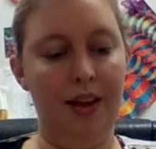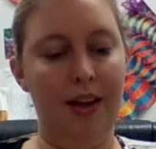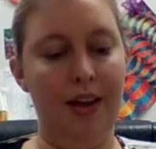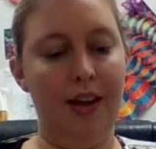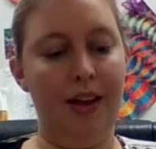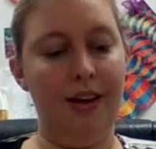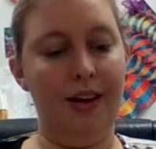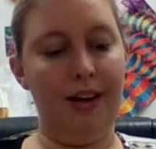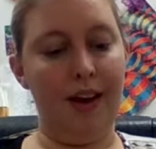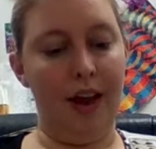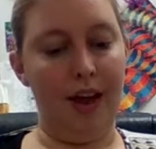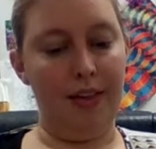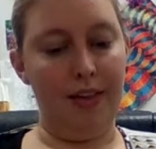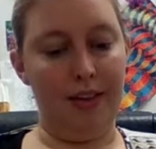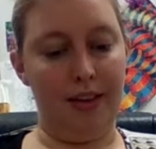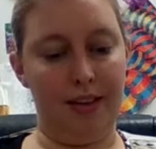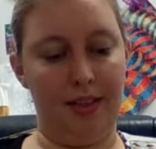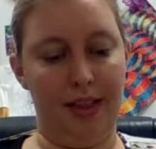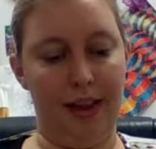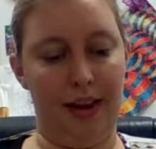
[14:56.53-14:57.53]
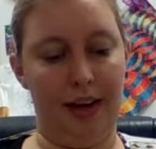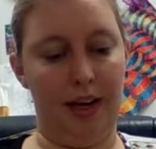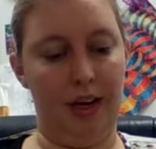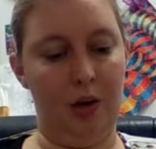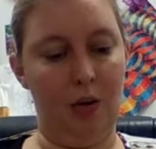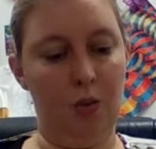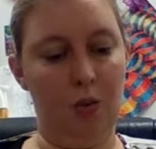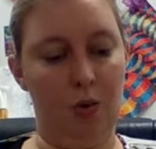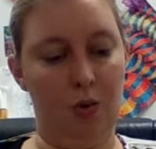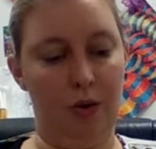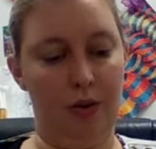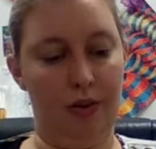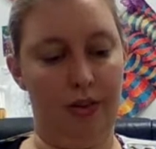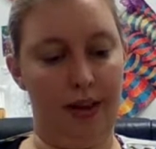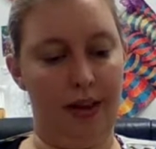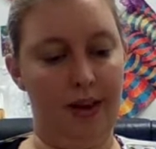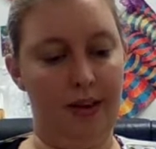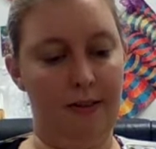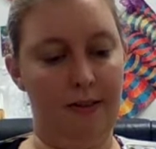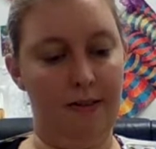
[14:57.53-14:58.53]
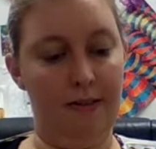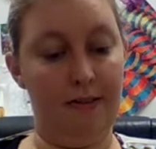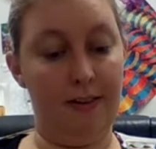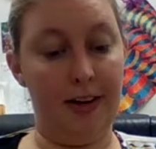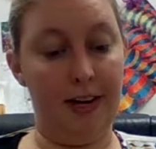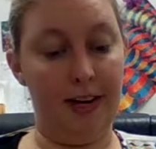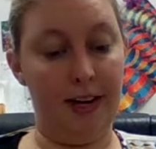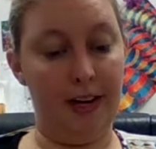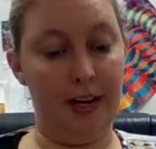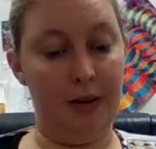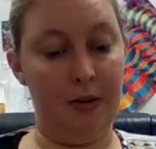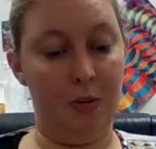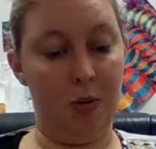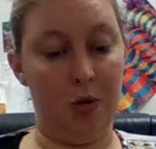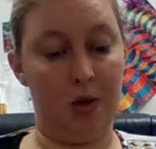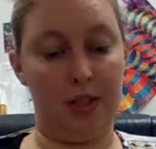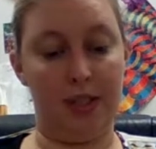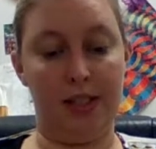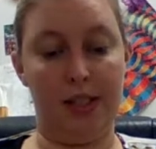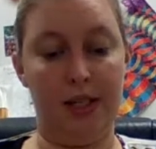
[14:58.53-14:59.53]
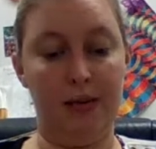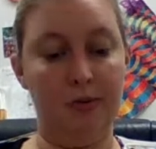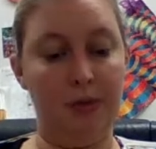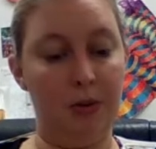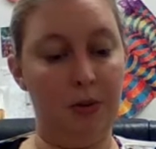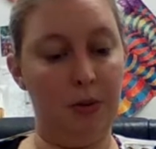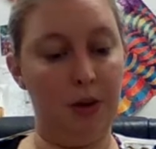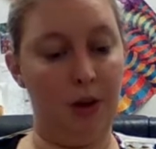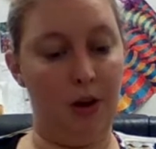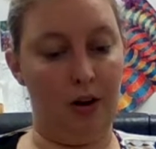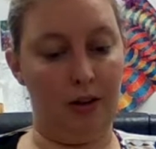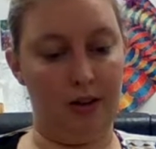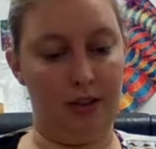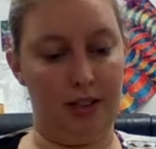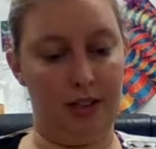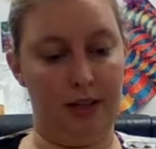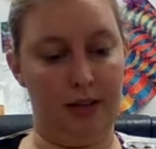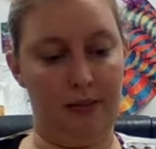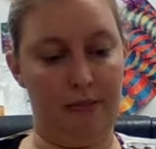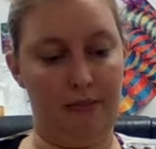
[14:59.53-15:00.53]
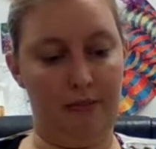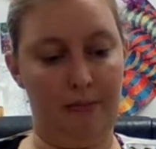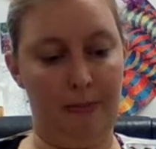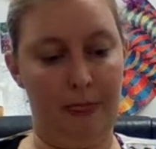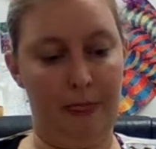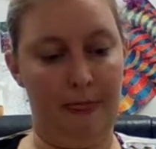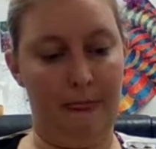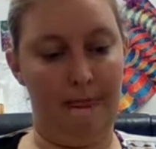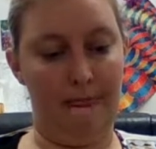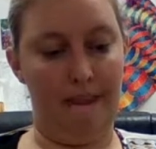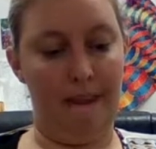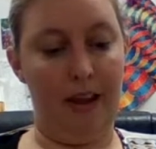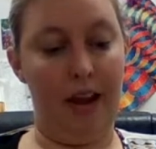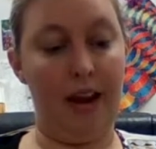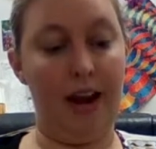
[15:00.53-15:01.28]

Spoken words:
Nothing that he wore then fitted him or seemed to belong to him, and